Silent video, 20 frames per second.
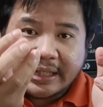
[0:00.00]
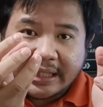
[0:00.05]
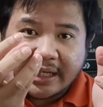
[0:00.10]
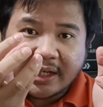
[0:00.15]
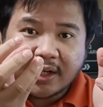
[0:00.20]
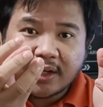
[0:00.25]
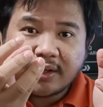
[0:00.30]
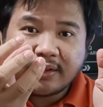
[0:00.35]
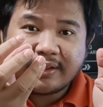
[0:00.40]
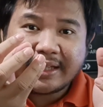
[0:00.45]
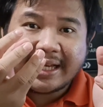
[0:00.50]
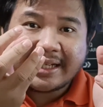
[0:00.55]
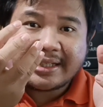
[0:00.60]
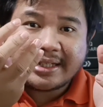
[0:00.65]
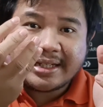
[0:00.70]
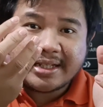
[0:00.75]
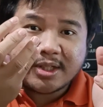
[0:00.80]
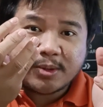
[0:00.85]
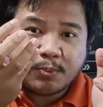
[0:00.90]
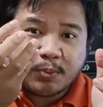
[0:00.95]
gear that
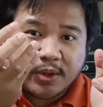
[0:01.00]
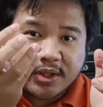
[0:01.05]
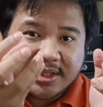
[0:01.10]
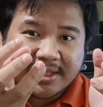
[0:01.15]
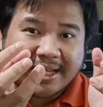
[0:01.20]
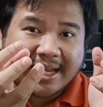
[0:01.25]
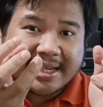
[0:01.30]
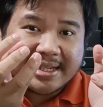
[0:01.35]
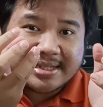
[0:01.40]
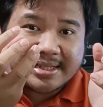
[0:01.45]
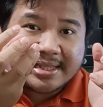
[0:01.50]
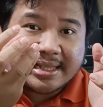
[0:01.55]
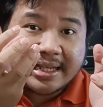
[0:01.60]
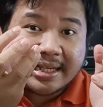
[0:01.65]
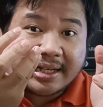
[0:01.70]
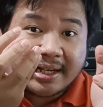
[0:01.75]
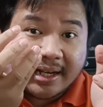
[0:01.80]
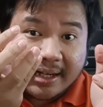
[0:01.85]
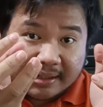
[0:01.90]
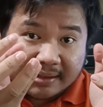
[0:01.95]
is precisely
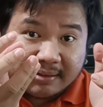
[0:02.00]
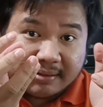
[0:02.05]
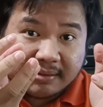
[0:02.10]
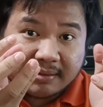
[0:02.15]
cut,